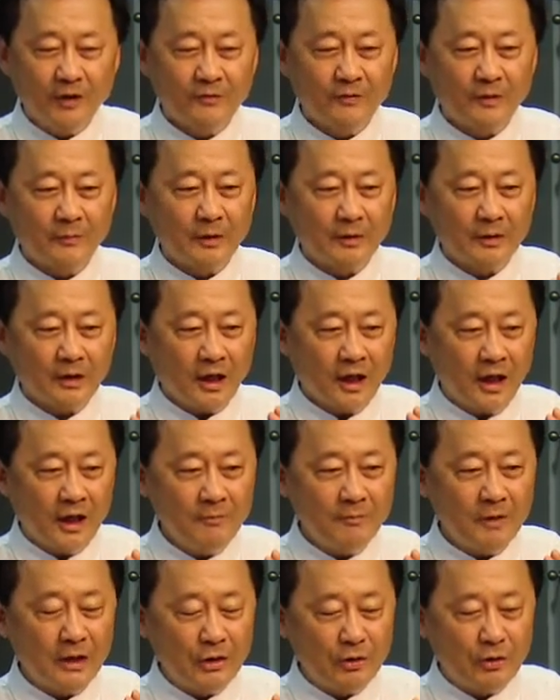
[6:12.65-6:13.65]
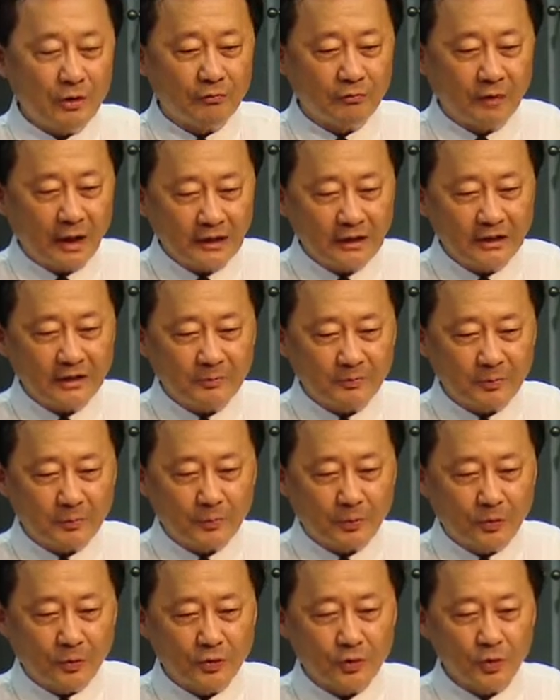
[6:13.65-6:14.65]
from the time when you are writing the
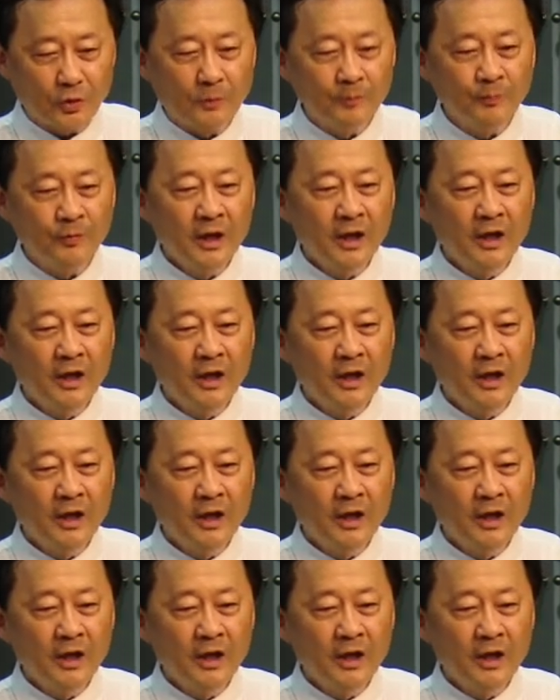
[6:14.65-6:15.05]
proposal,